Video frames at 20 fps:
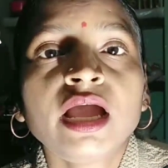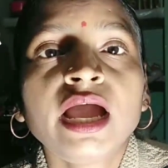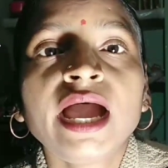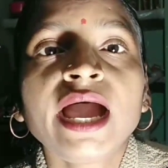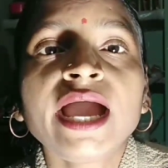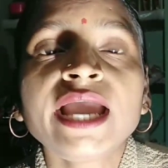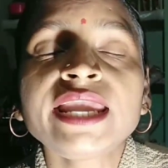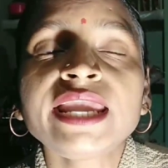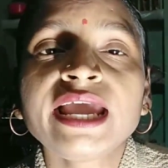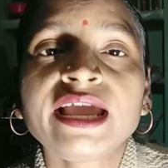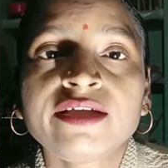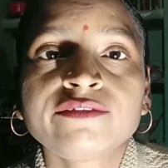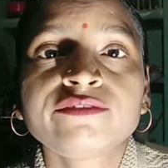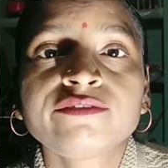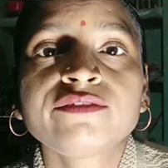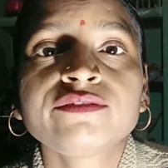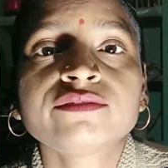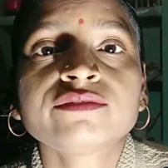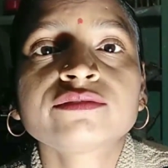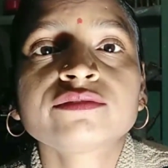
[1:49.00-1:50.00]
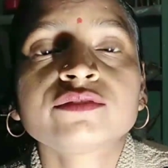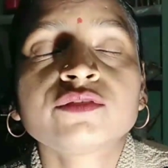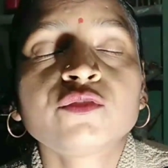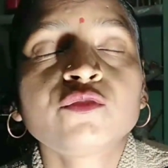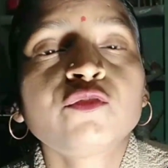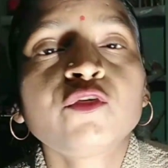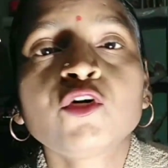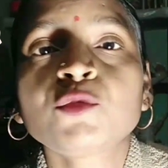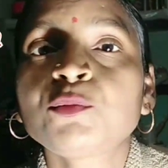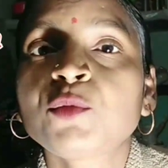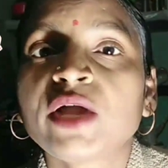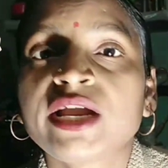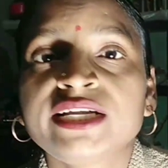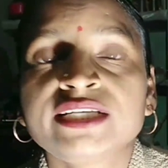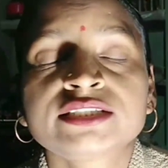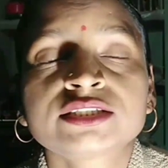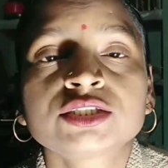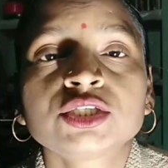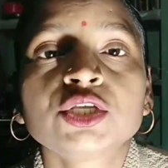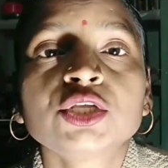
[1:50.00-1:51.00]
I have 4
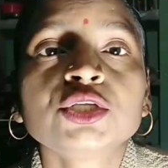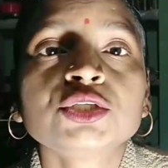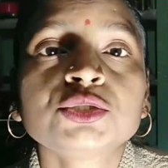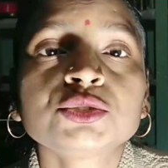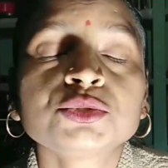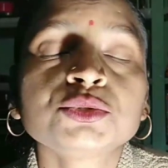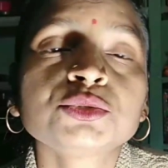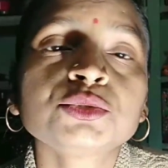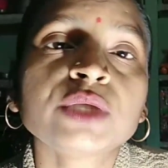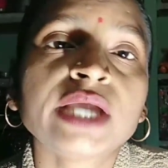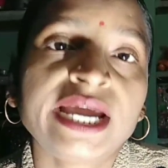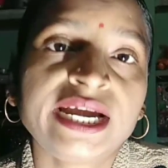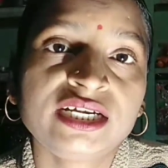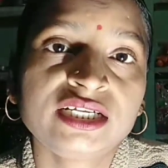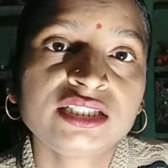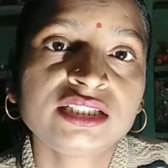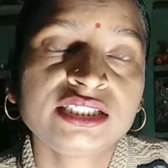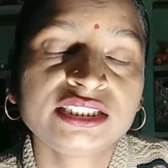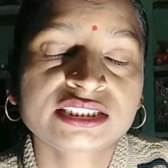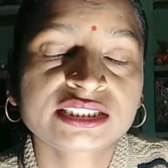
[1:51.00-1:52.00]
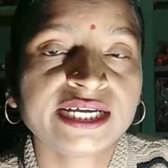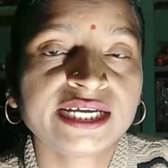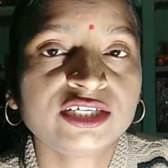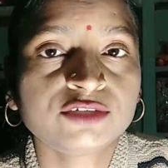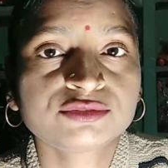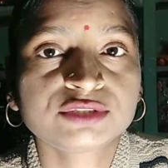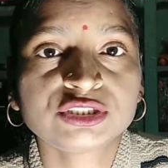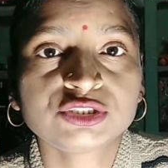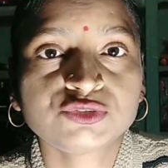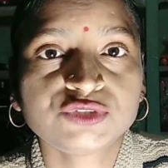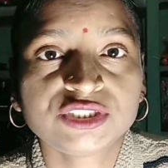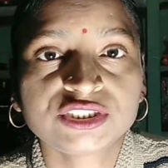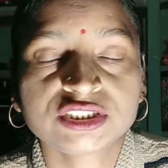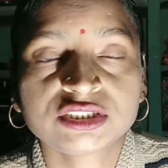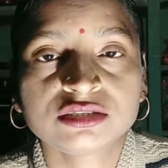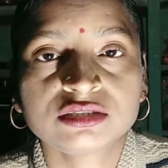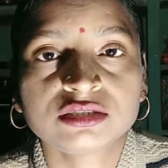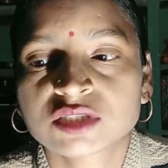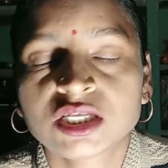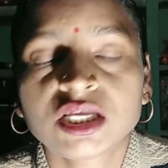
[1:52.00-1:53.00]
points to handle this kind of
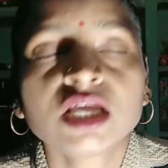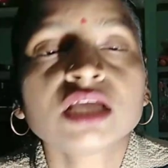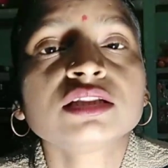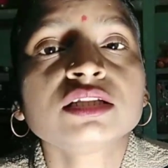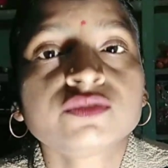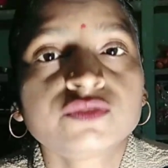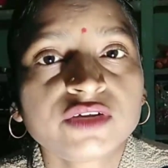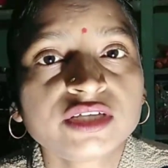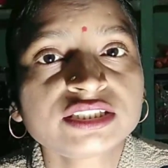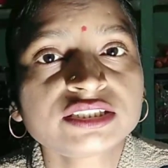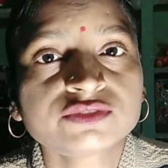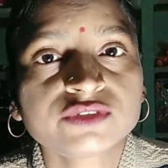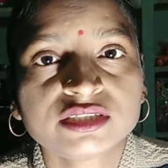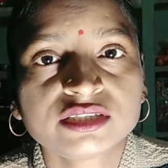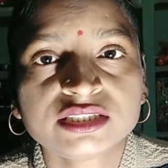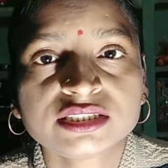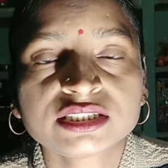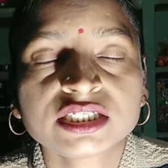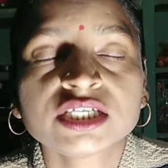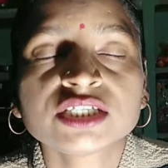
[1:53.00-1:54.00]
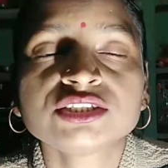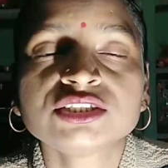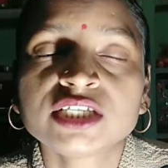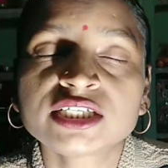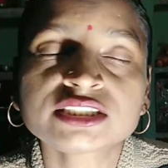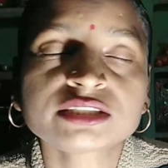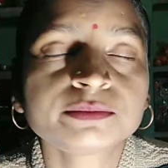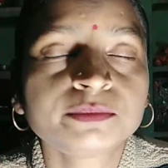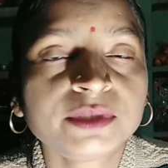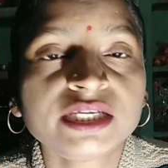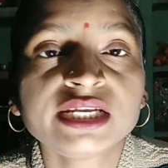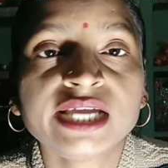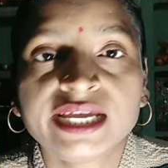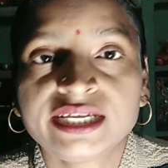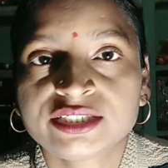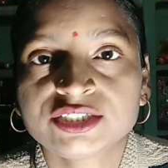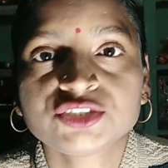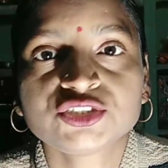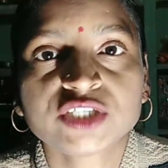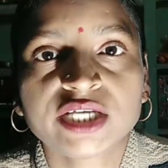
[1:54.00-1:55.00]
situation. The first one is just be
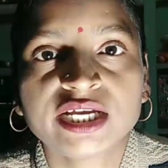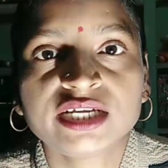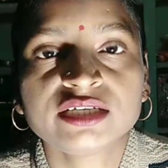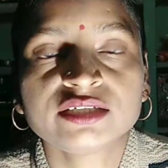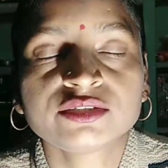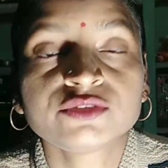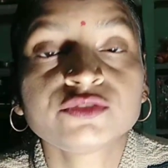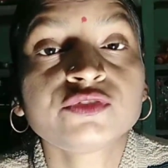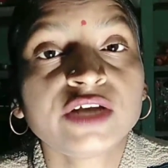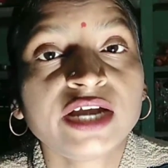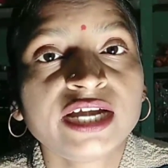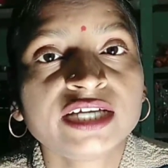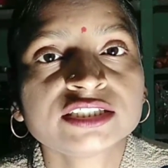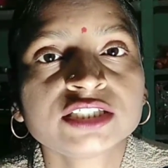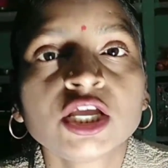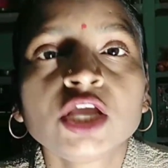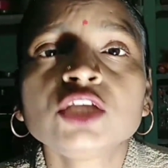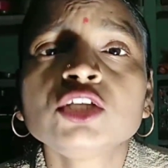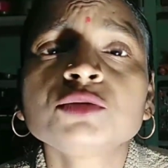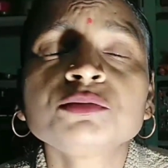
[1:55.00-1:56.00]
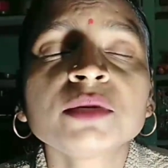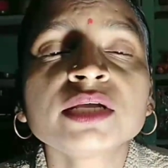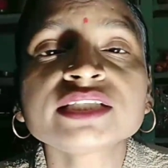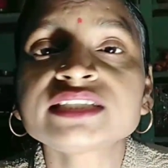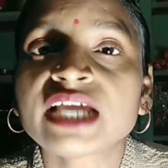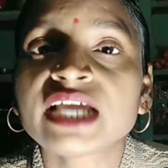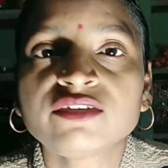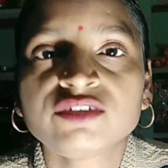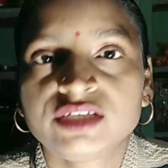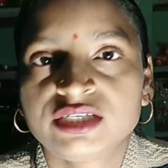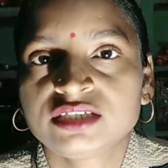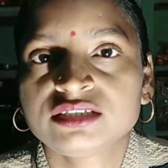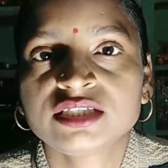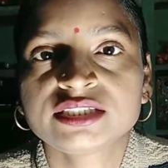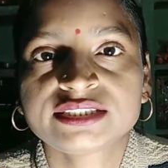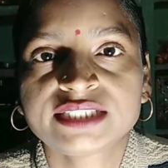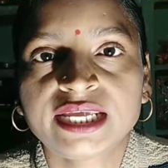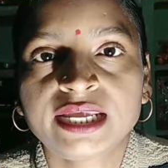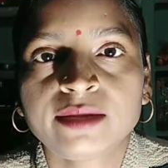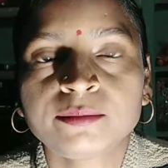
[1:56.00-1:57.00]
like a child. Friends, you must have heard the
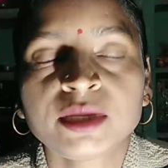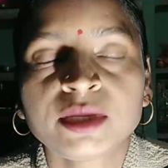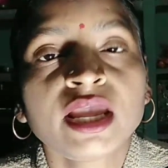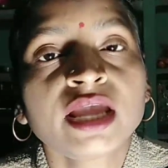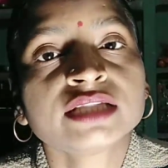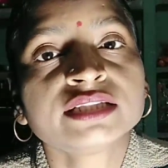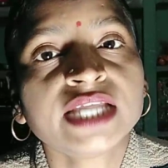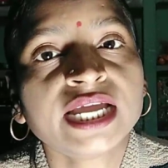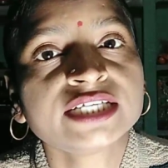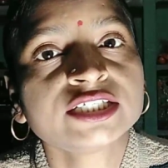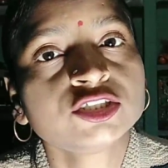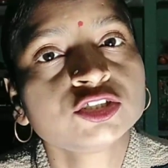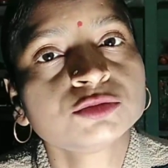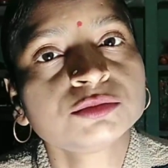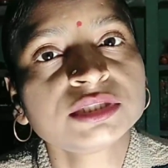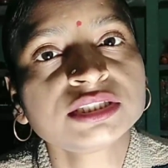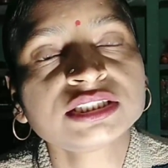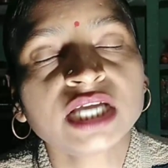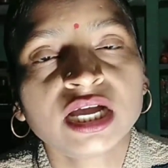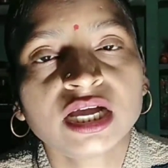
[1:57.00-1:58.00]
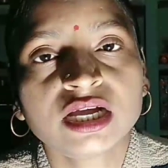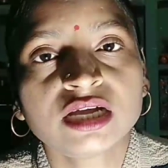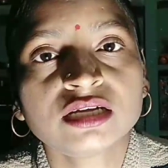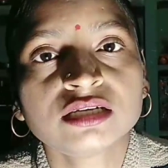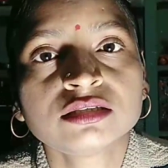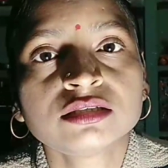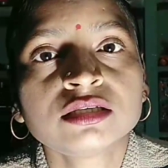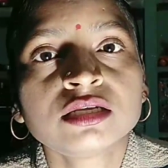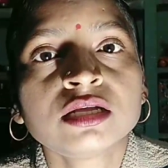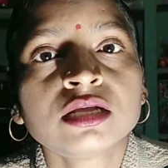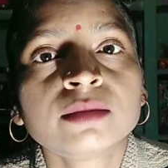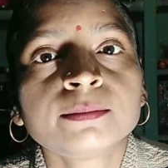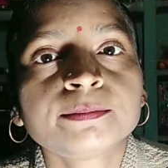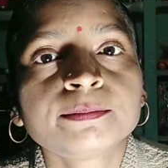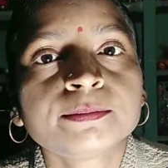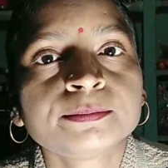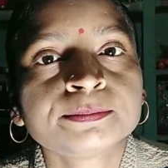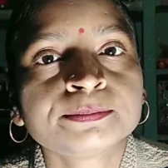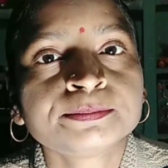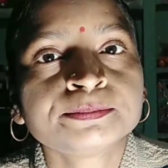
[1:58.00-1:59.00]
same that humans are
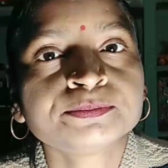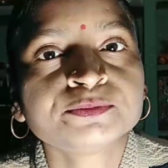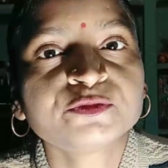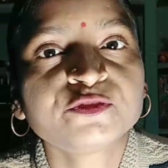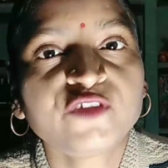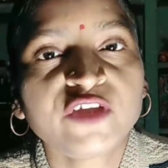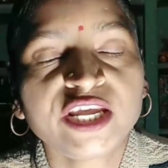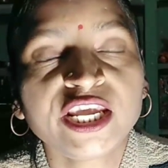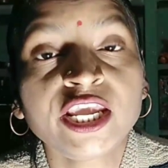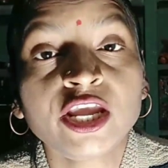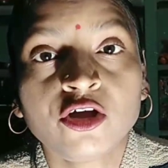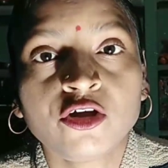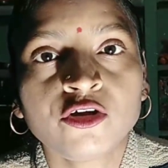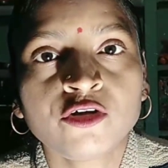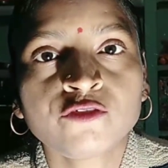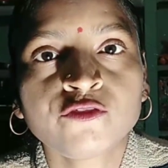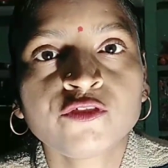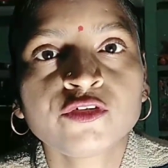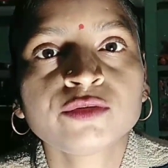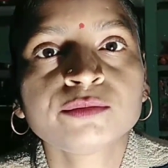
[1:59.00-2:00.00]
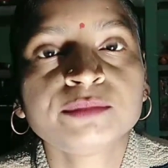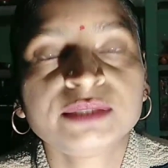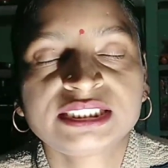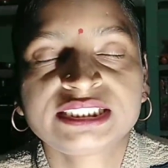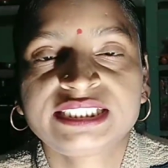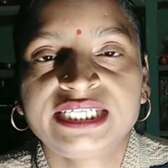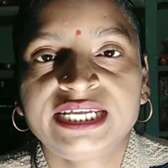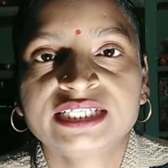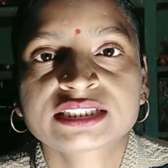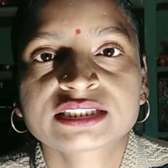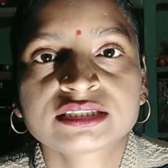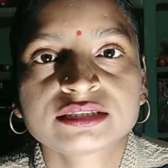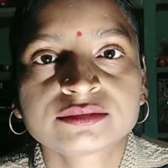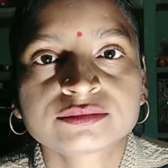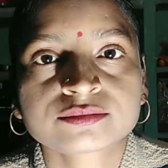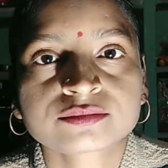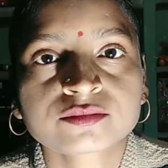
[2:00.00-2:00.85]
figgy of mistakes.